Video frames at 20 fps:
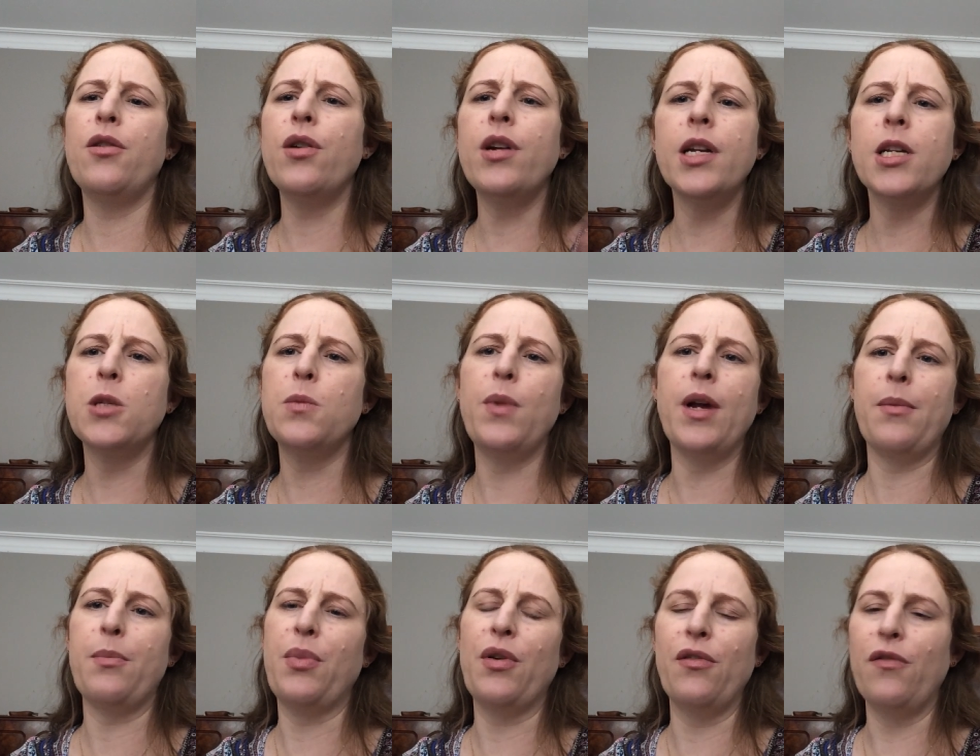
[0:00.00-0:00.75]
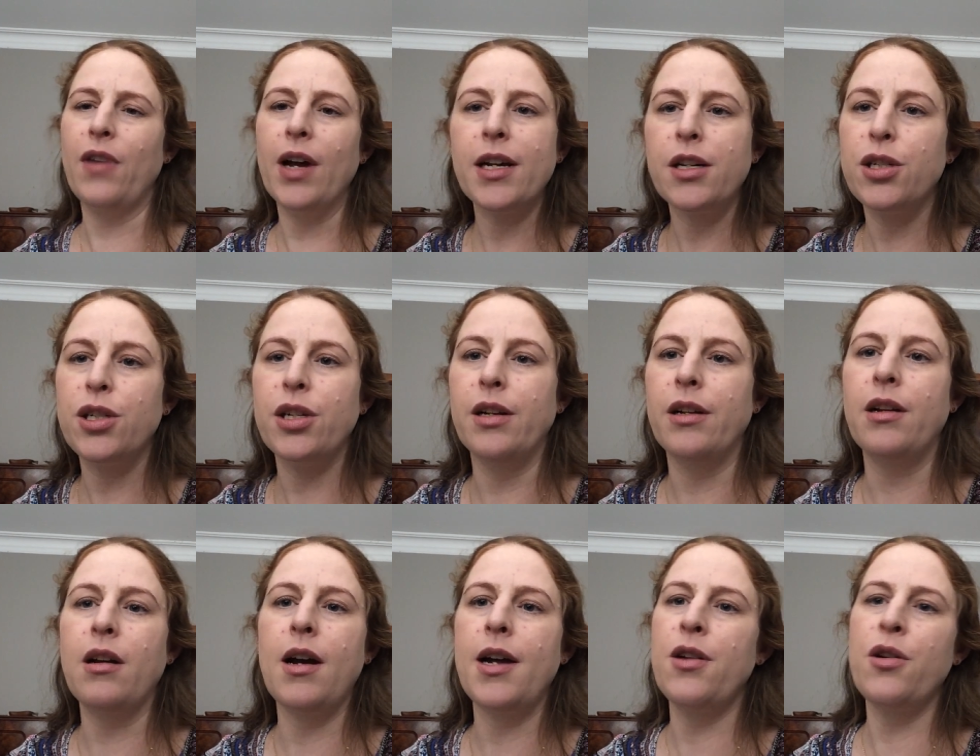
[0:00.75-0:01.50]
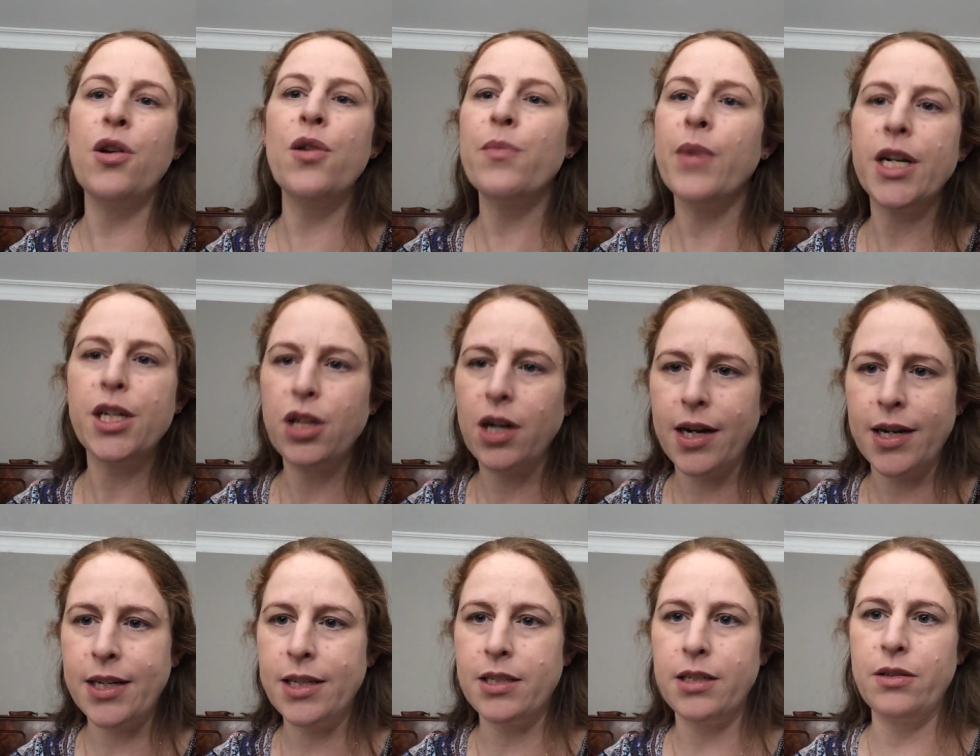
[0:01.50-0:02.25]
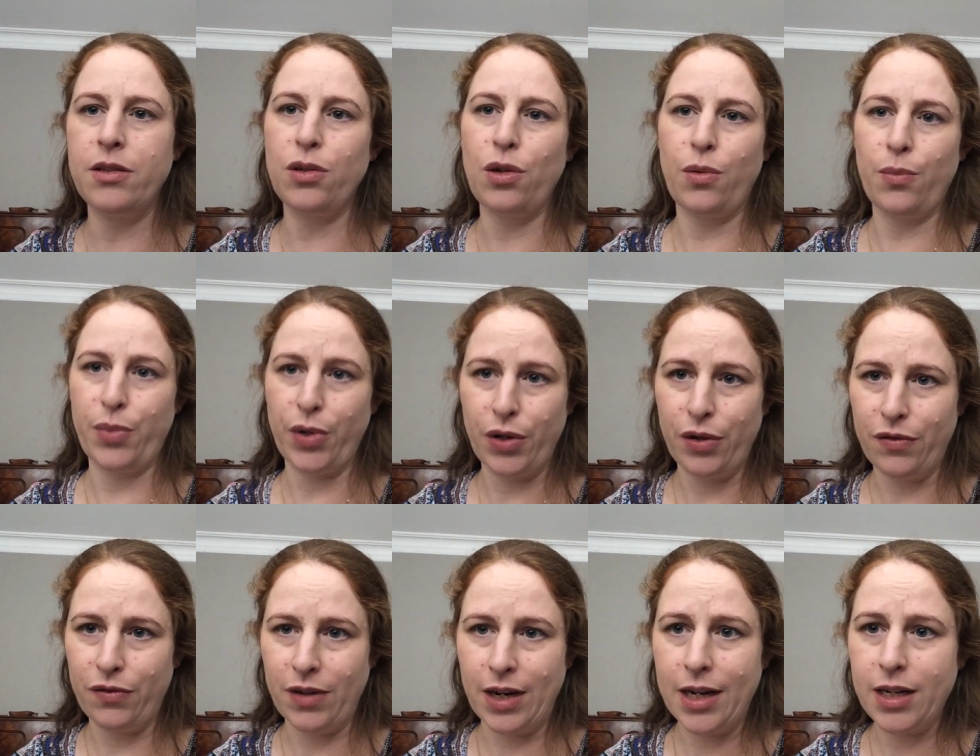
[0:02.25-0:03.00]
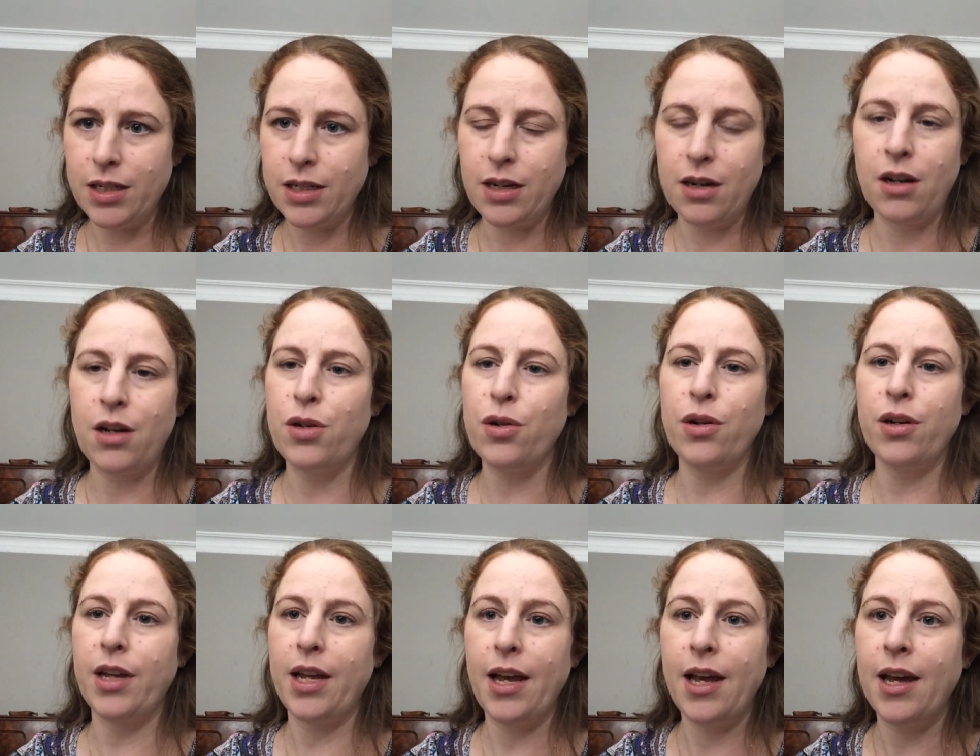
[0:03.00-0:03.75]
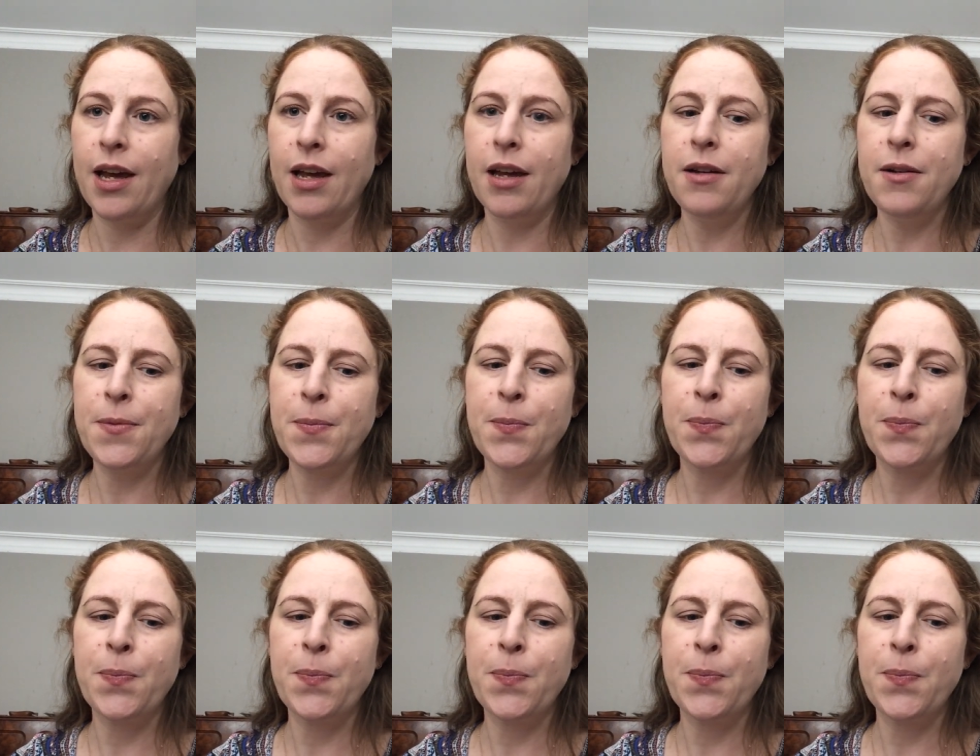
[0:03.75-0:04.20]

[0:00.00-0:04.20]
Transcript: don't expect perfection. I know my Chinese is not perfect and I don't care,